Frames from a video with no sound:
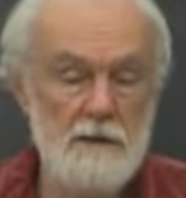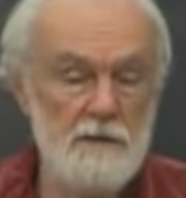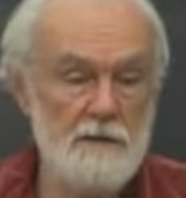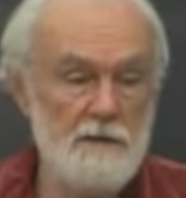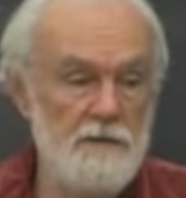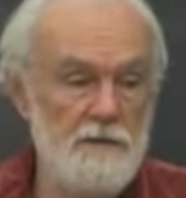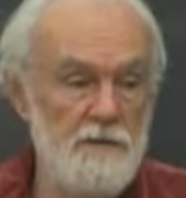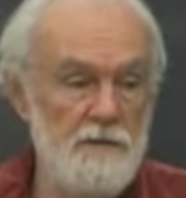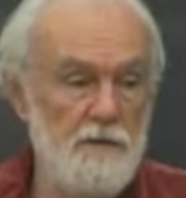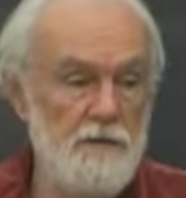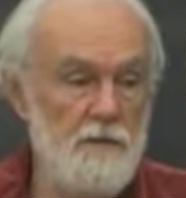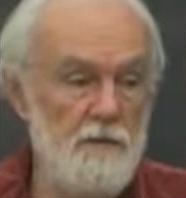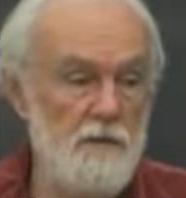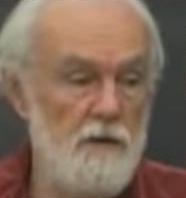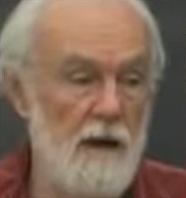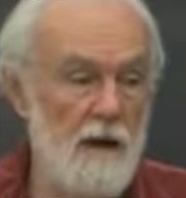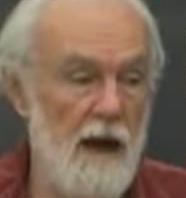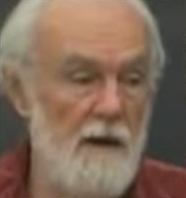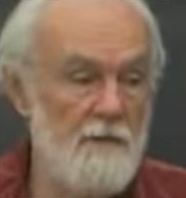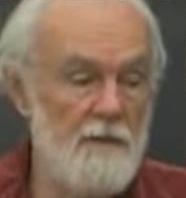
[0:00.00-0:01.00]
it's
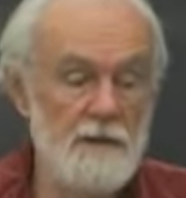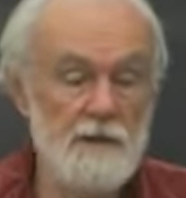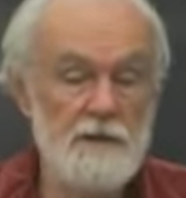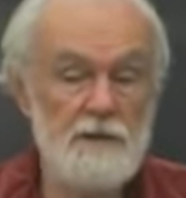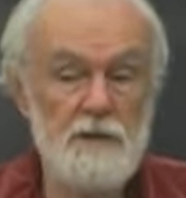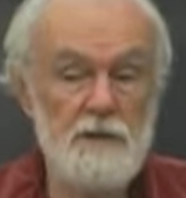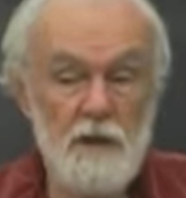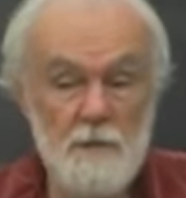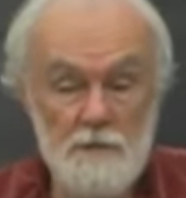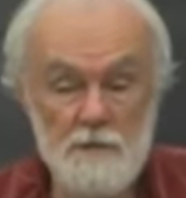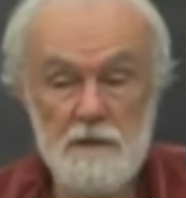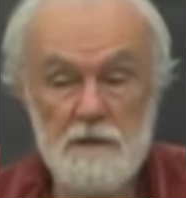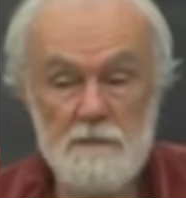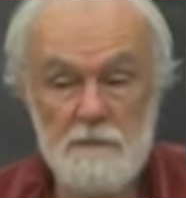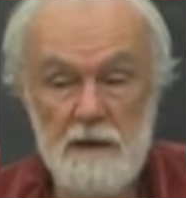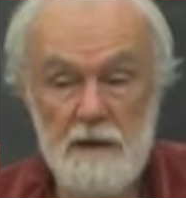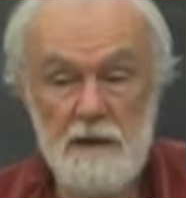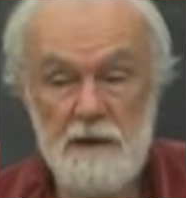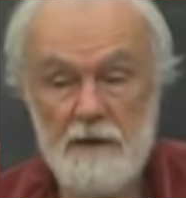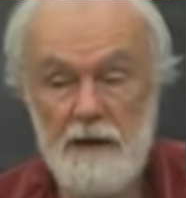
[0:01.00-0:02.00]
through having surplus
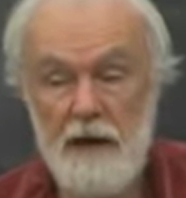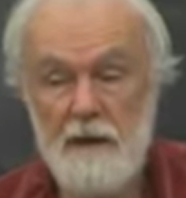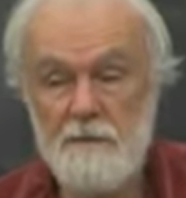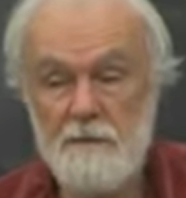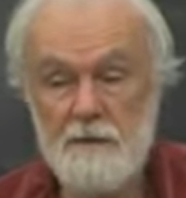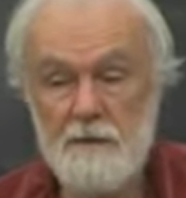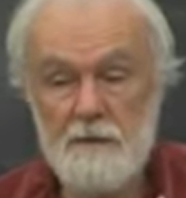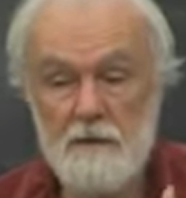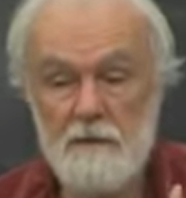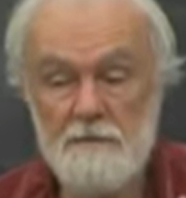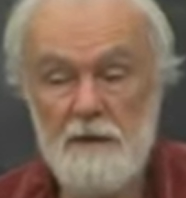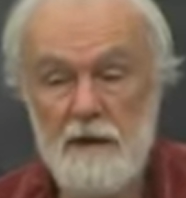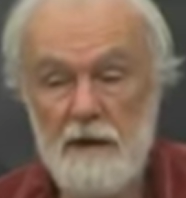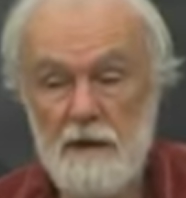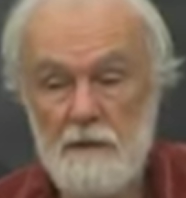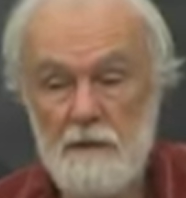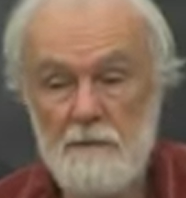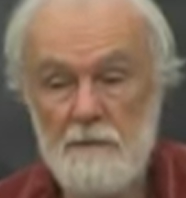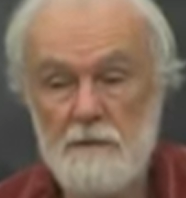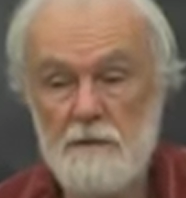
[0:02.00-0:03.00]
money capital
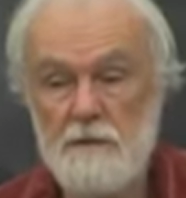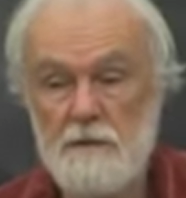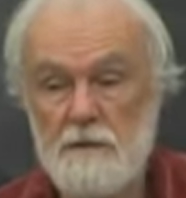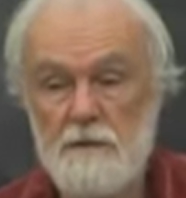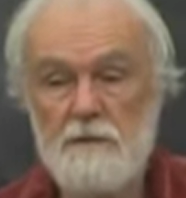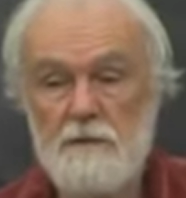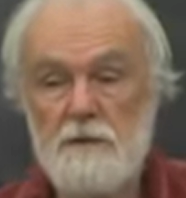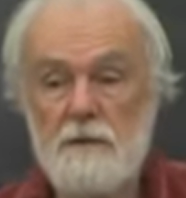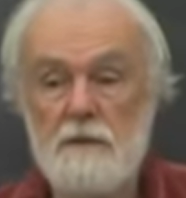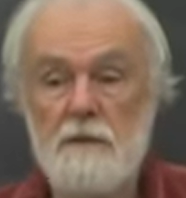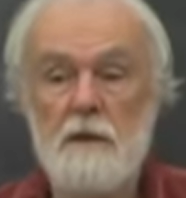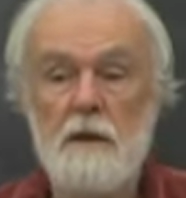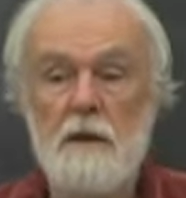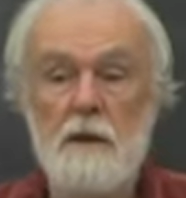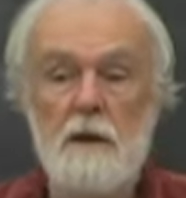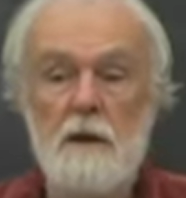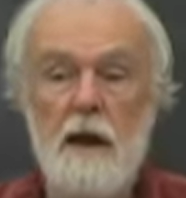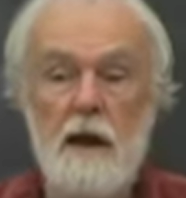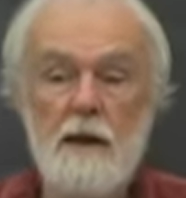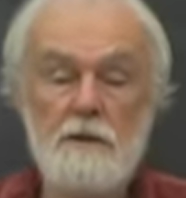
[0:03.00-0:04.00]
available that you can
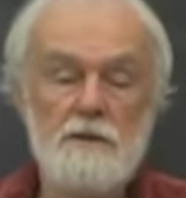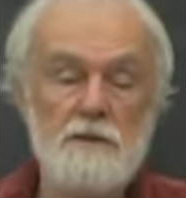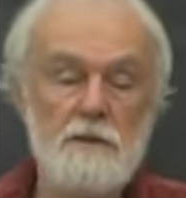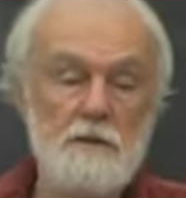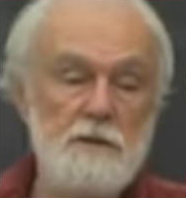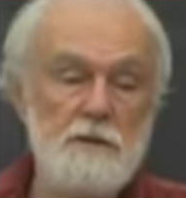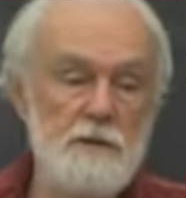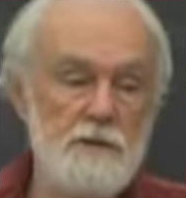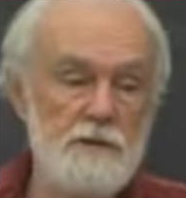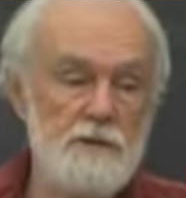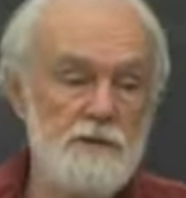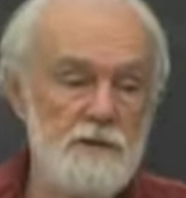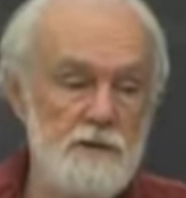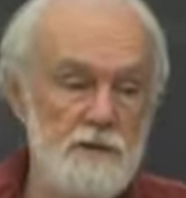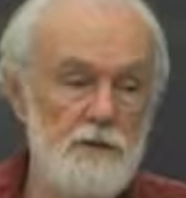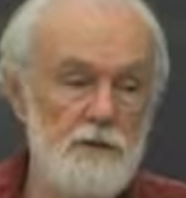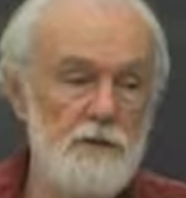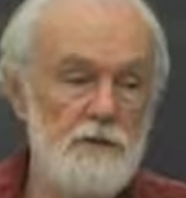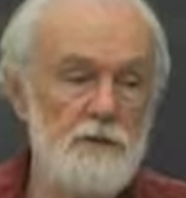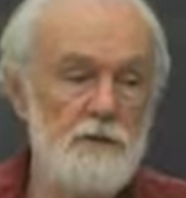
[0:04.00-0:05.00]
actually
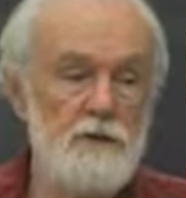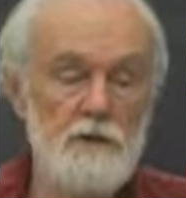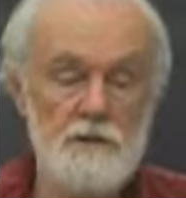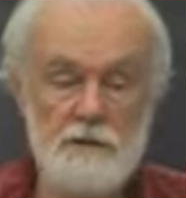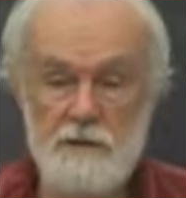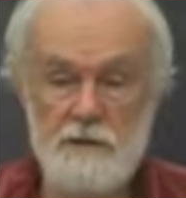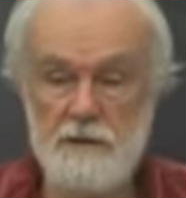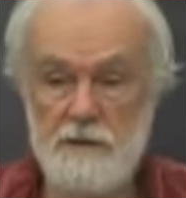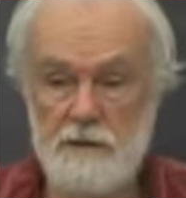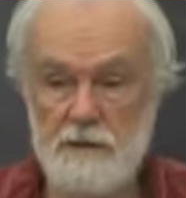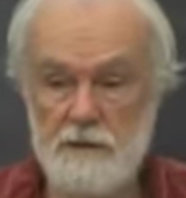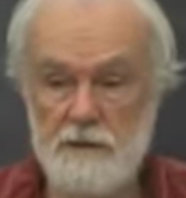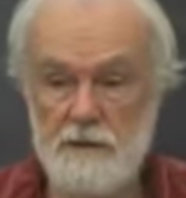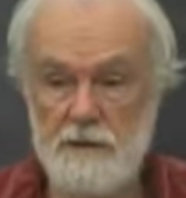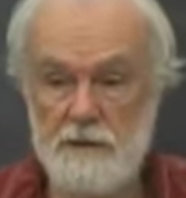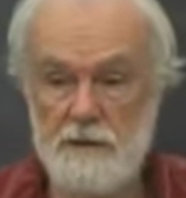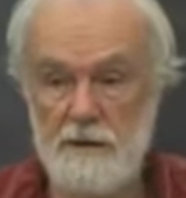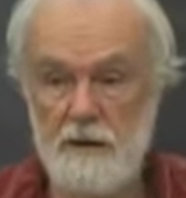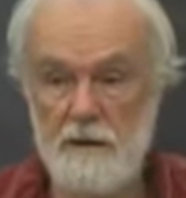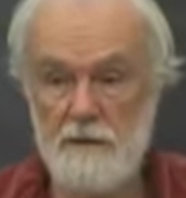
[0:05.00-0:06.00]
assure the
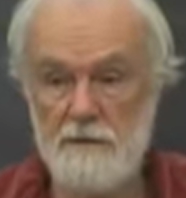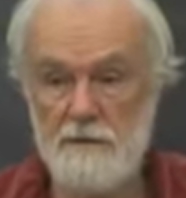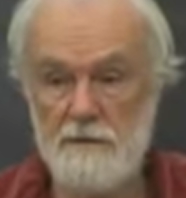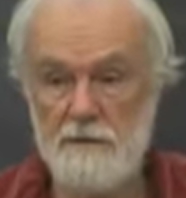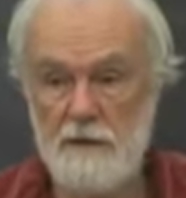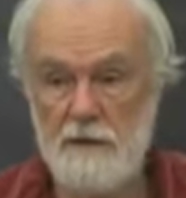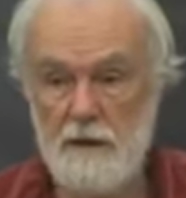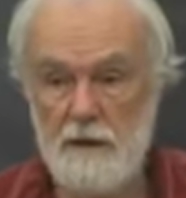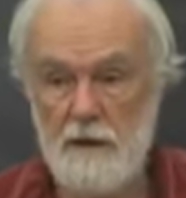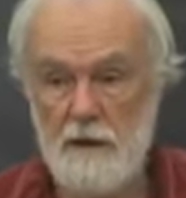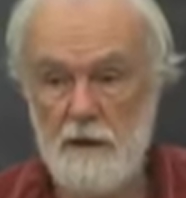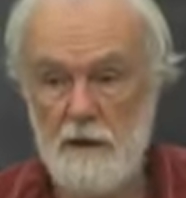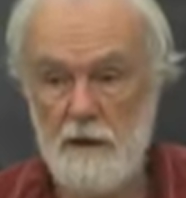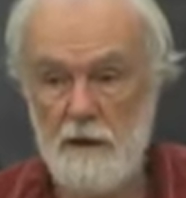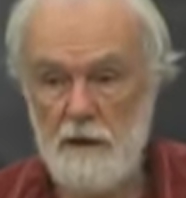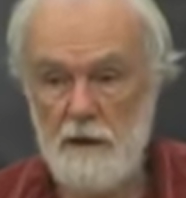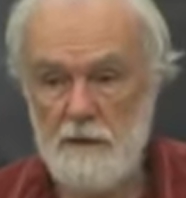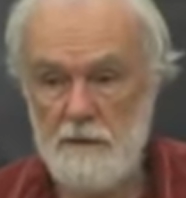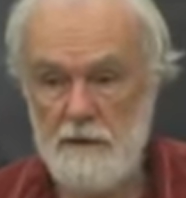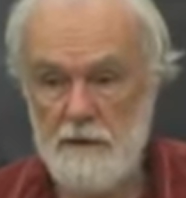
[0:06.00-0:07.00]
continuity of
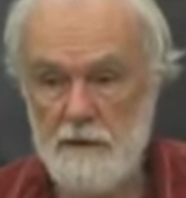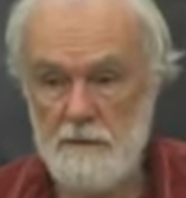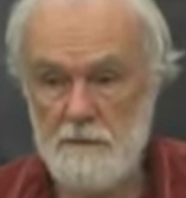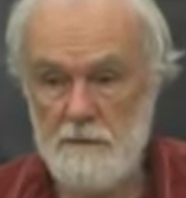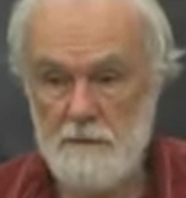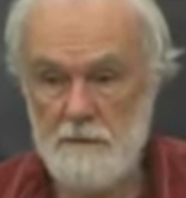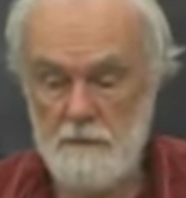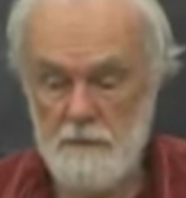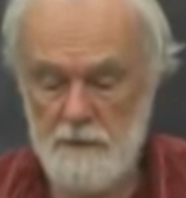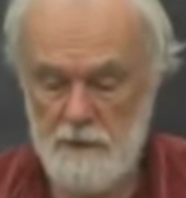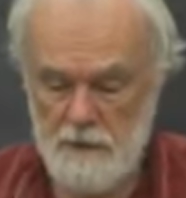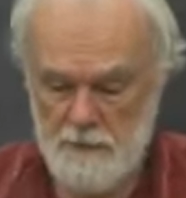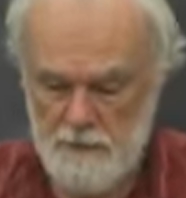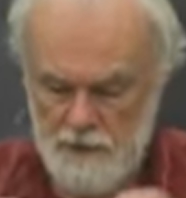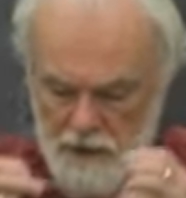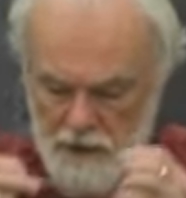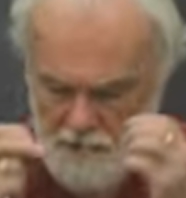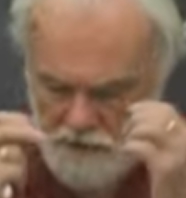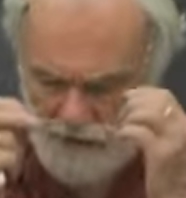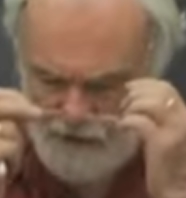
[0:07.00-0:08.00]
the, the
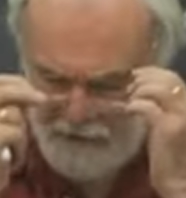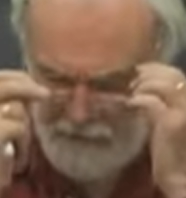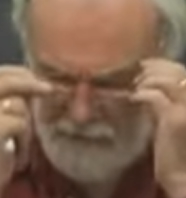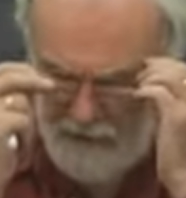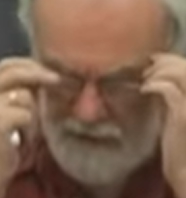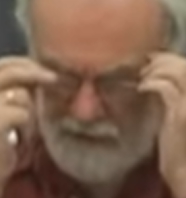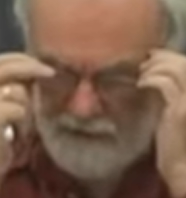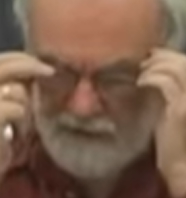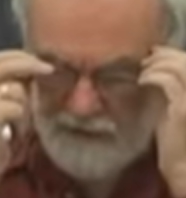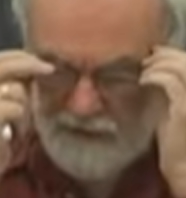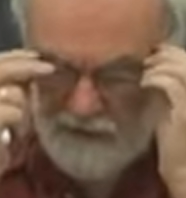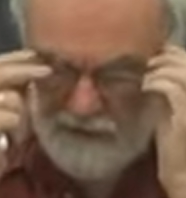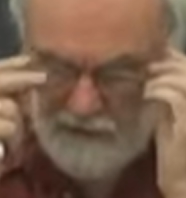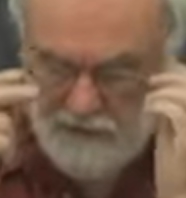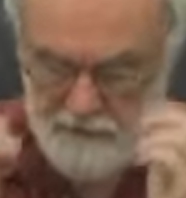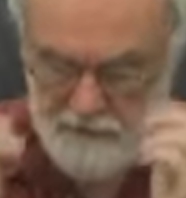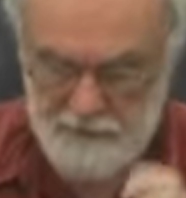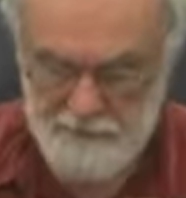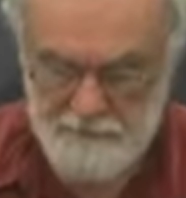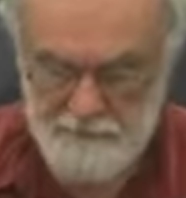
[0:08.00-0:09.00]
production
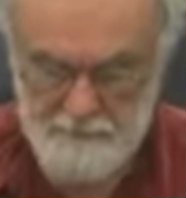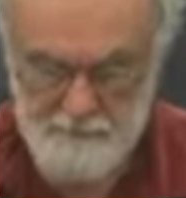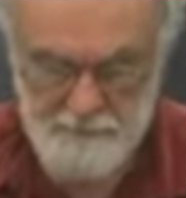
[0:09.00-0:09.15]
process.